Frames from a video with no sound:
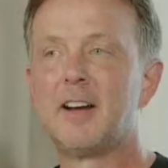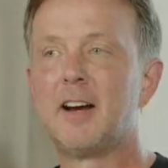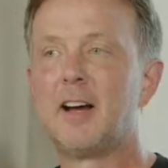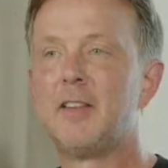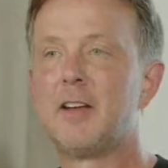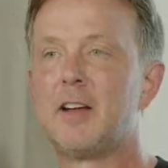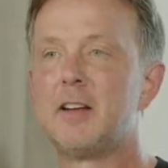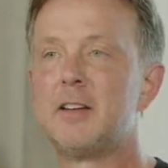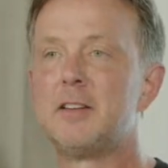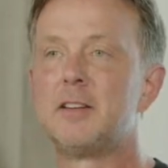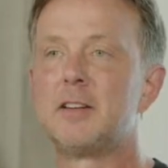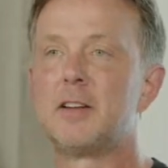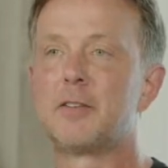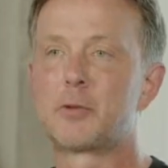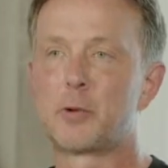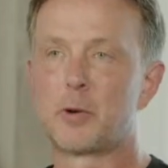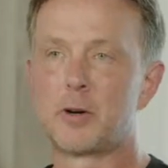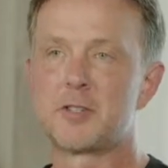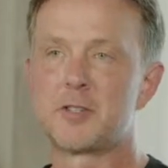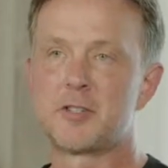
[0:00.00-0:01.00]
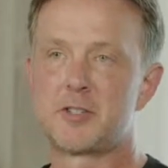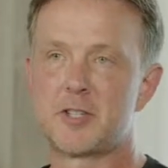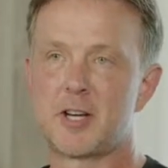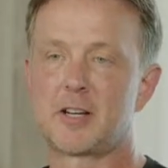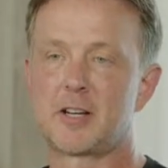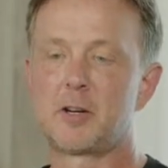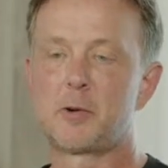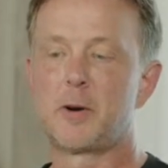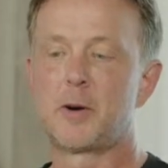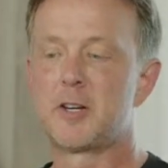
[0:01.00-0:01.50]
And then, of course, the
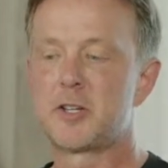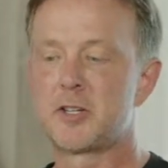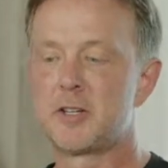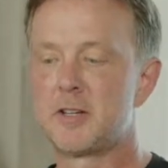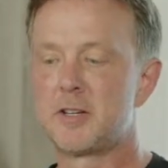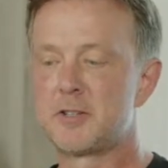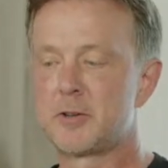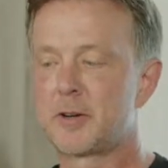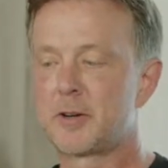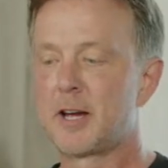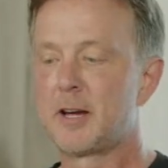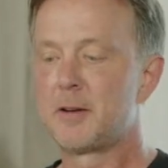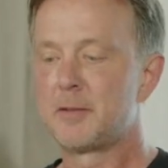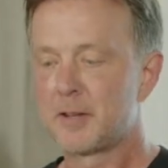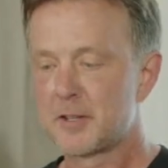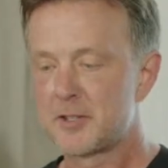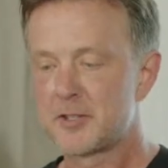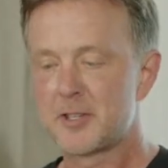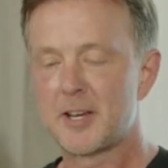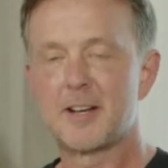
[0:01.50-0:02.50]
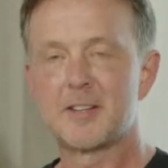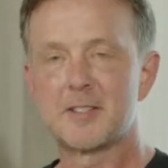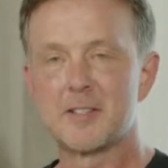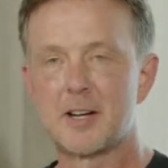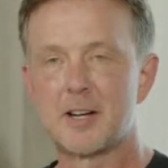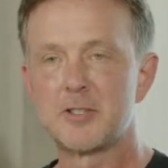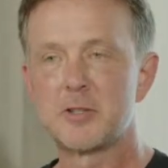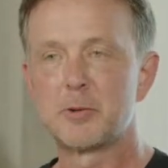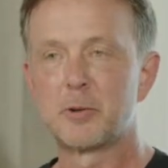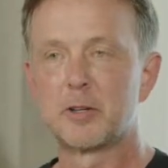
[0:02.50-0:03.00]
second question is, okay, let's say it's
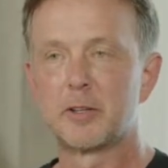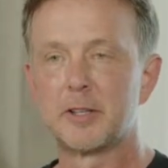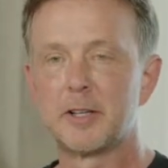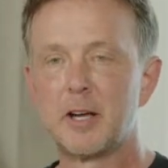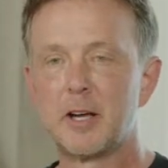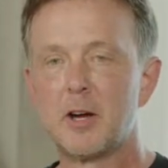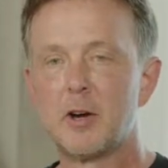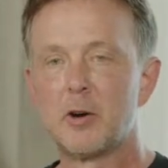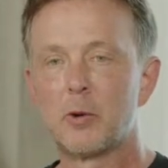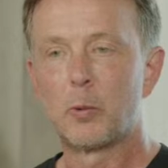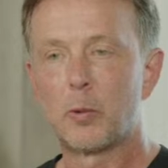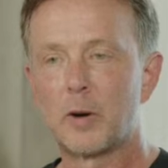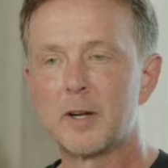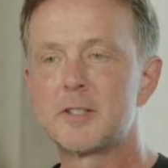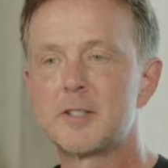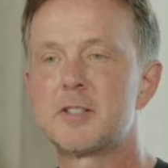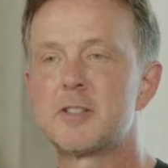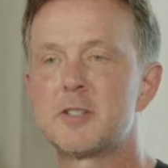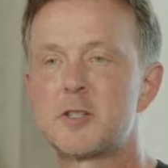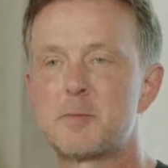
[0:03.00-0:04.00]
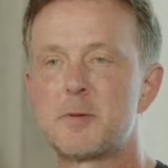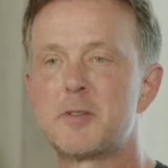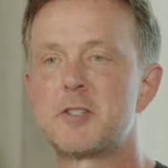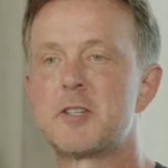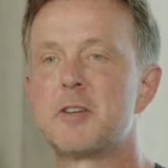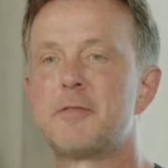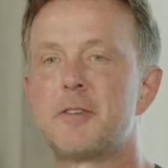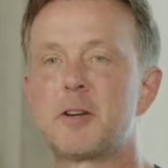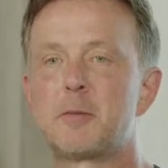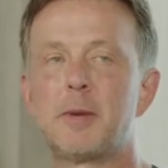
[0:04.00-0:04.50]
not too early. What's the
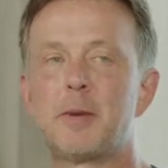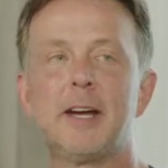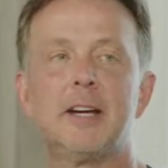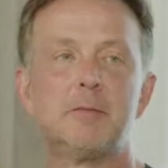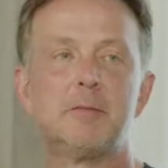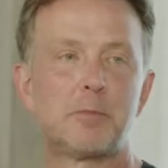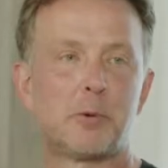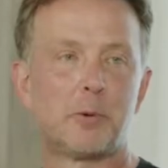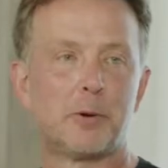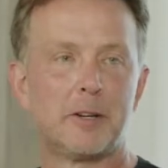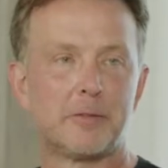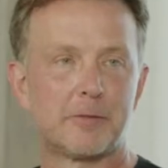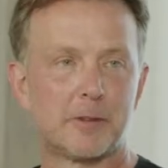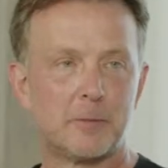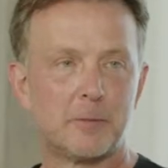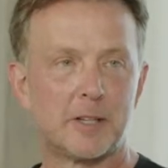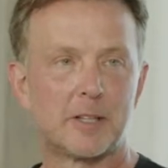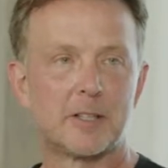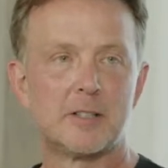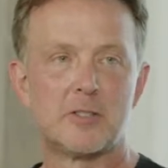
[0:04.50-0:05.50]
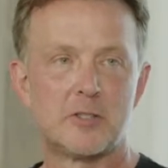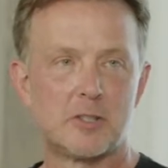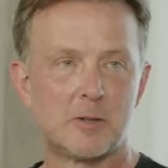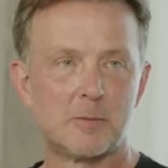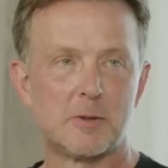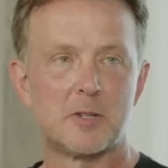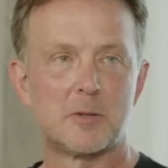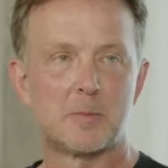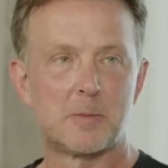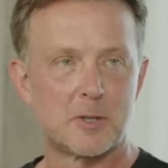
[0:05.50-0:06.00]
specific pain point from the
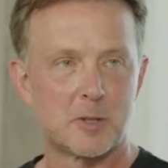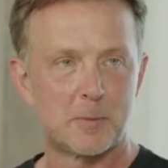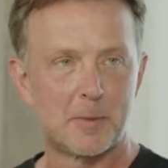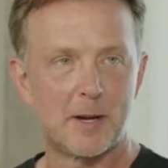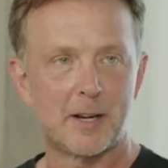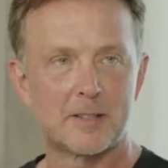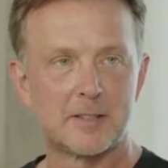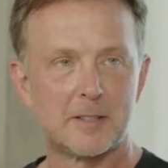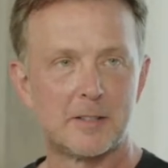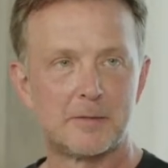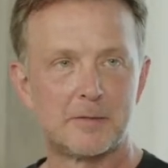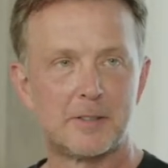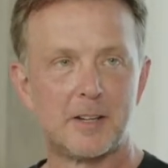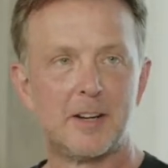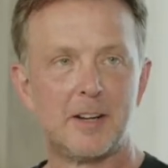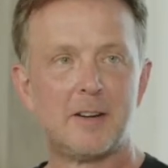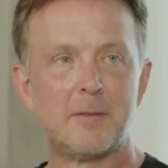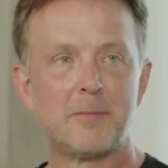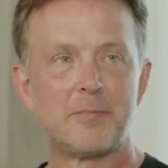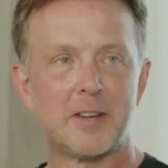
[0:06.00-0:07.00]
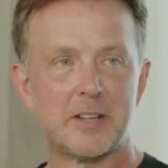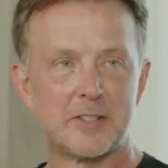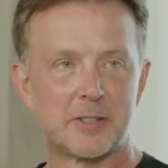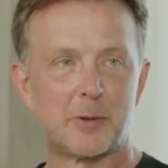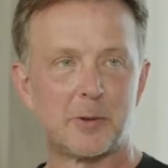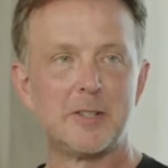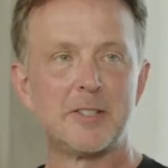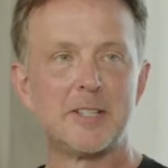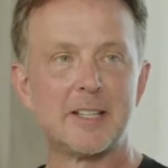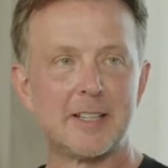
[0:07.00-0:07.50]
consumer's perspective
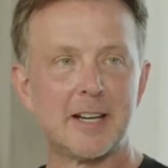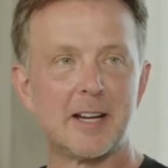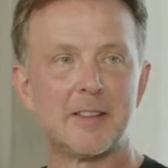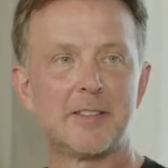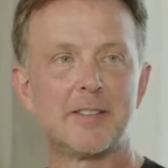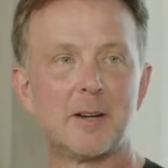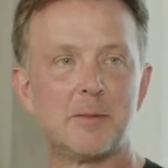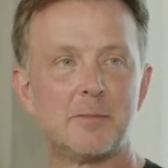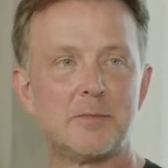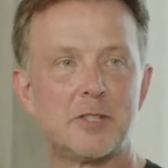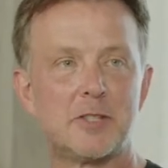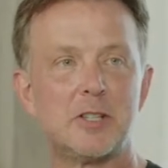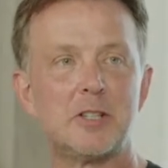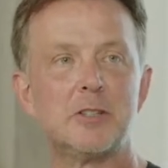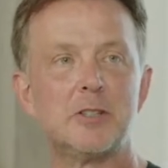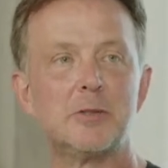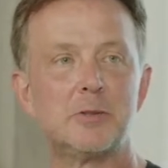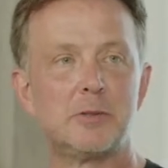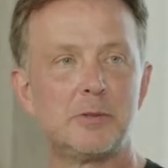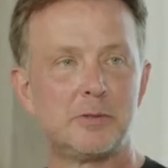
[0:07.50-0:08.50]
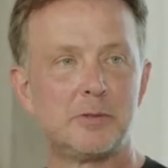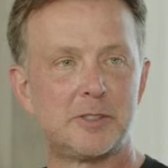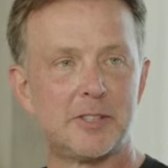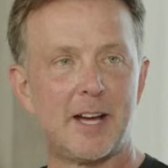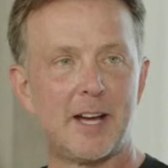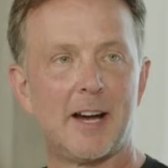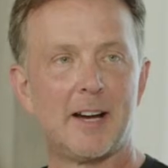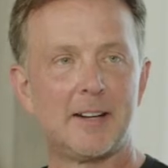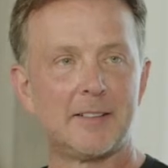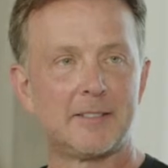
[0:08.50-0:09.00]
that's going to get them to use
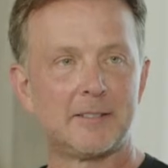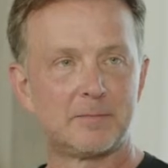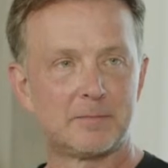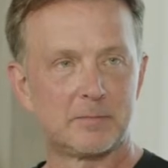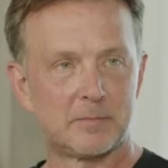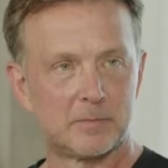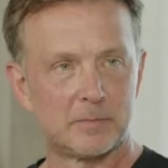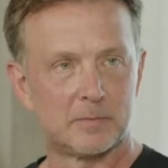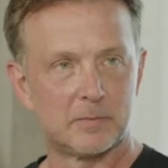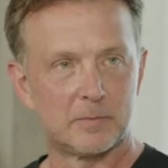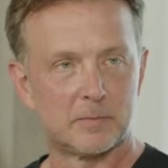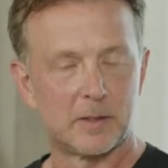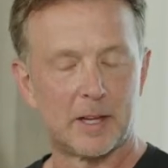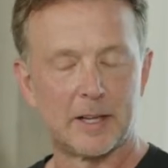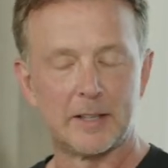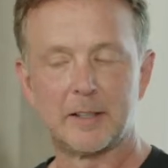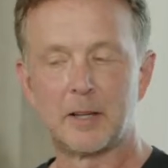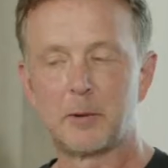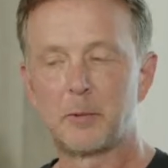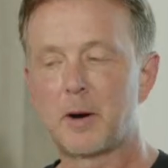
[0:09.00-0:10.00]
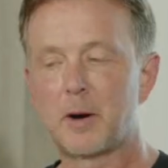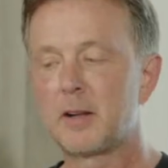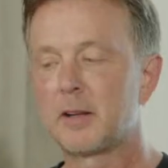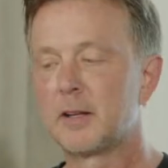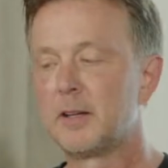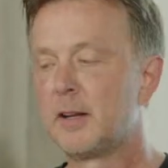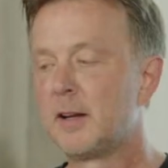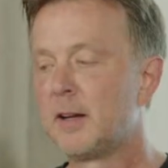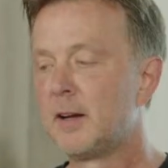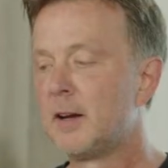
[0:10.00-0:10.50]
that Lightning
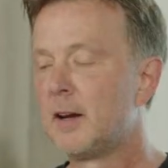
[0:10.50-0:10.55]
wallet?